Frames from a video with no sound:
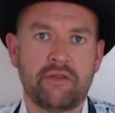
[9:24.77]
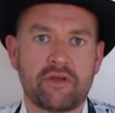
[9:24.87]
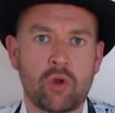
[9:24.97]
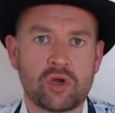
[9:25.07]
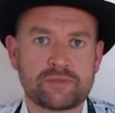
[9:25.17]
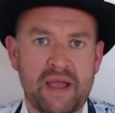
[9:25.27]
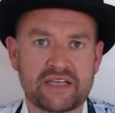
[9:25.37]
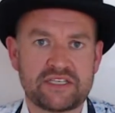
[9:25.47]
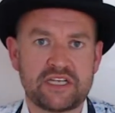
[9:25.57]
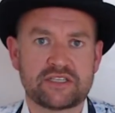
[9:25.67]
Cornish
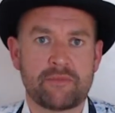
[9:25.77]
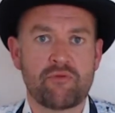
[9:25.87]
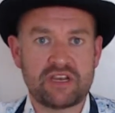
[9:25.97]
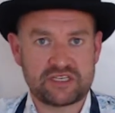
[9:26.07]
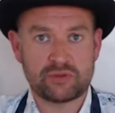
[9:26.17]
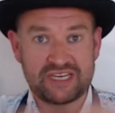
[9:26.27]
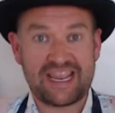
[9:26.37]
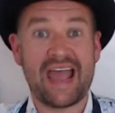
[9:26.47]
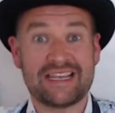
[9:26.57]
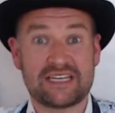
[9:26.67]
pasties, the reason it was
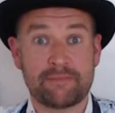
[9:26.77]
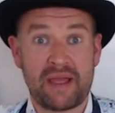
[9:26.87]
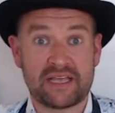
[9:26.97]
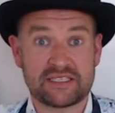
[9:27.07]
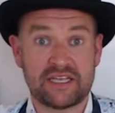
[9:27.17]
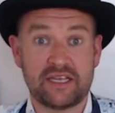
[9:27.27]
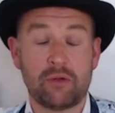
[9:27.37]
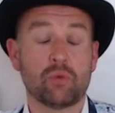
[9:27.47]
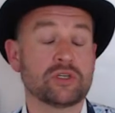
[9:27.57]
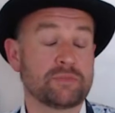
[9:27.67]
encased in pasty
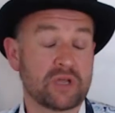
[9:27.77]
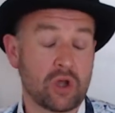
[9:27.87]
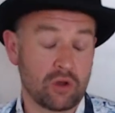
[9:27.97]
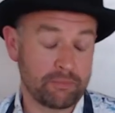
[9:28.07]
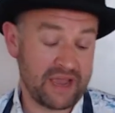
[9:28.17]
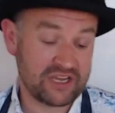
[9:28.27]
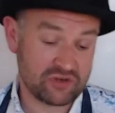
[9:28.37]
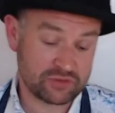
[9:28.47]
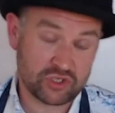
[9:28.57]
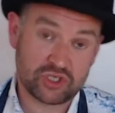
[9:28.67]
was because on
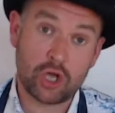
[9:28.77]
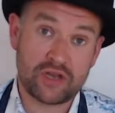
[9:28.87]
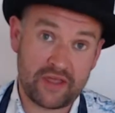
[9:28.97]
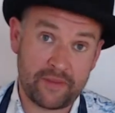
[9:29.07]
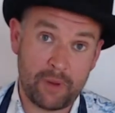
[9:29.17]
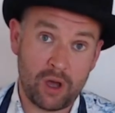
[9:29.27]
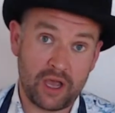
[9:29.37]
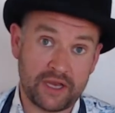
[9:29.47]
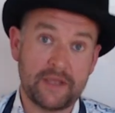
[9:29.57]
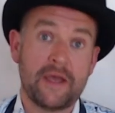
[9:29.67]
pastry was you go down the
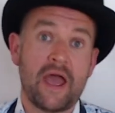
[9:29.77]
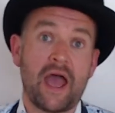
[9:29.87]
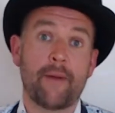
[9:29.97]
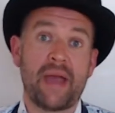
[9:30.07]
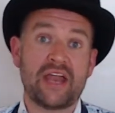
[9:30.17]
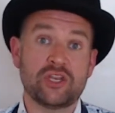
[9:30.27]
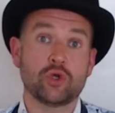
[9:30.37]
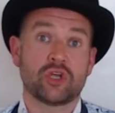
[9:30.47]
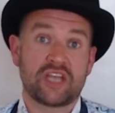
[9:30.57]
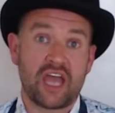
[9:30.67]
line and you
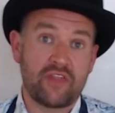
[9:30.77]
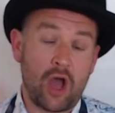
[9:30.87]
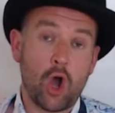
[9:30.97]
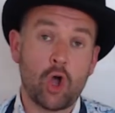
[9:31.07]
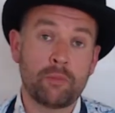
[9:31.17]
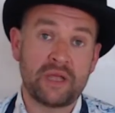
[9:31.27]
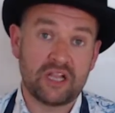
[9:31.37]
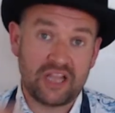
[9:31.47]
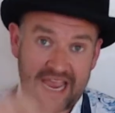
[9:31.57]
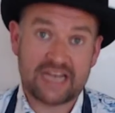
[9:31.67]
could get the whole
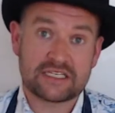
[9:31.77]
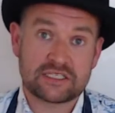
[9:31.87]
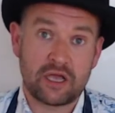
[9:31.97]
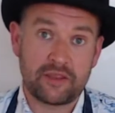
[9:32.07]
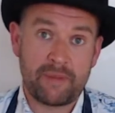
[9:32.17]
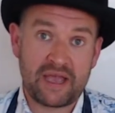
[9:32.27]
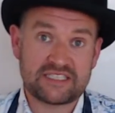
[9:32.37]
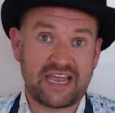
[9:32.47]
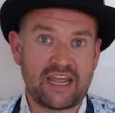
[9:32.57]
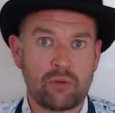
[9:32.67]
meal inside the
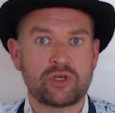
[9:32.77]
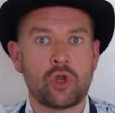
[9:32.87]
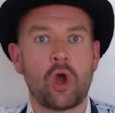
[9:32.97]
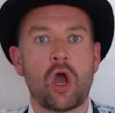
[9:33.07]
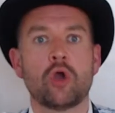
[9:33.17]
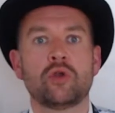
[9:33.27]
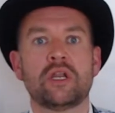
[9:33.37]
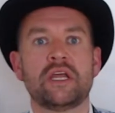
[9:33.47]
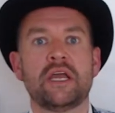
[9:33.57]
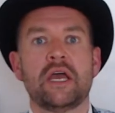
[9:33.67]
pasty, and it would not
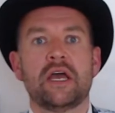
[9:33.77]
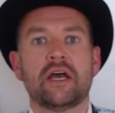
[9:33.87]
only